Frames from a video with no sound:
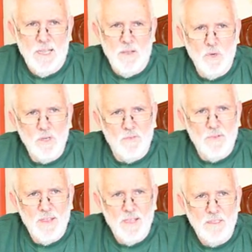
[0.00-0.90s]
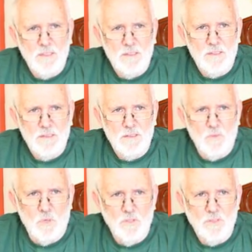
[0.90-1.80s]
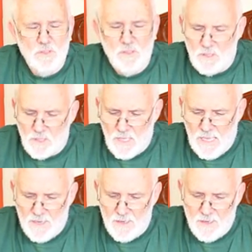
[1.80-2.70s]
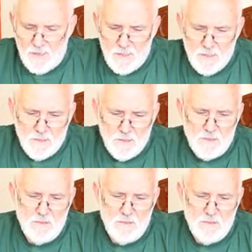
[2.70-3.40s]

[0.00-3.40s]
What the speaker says: And what I found was that the